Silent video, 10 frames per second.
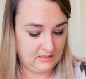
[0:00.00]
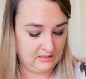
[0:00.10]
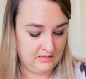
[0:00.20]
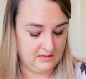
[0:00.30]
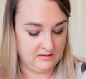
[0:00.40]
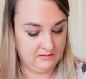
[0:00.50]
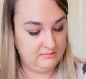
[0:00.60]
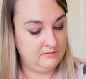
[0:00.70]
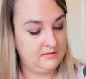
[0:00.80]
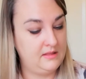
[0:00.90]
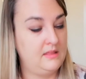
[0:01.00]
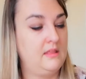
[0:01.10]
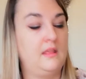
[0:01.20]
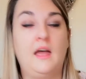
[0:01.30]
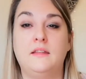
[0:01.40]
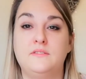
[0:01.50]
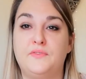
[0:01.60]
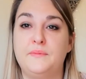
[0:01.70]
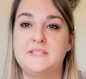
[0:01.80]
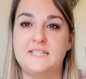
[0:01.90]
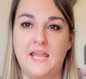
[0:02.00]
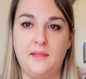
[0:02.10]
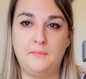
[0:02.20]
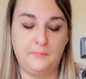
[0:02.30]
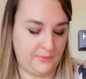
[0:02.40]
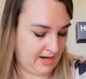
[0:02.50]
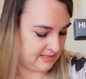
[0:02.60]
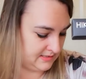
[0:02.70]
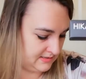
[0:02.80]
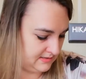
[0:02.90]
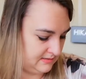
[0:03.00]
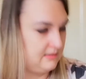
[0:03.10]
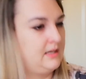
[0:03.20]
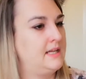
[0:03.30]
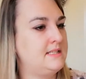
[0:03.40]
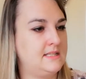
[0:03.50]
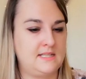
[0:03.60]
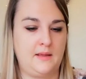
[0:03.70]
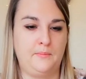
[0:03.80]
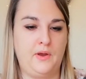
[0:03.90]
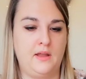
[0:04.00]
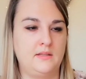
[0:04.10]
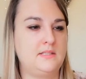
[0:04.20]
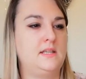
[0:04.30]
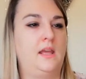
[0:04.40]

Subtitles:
Oh, and from the same brand, I guess the same brand,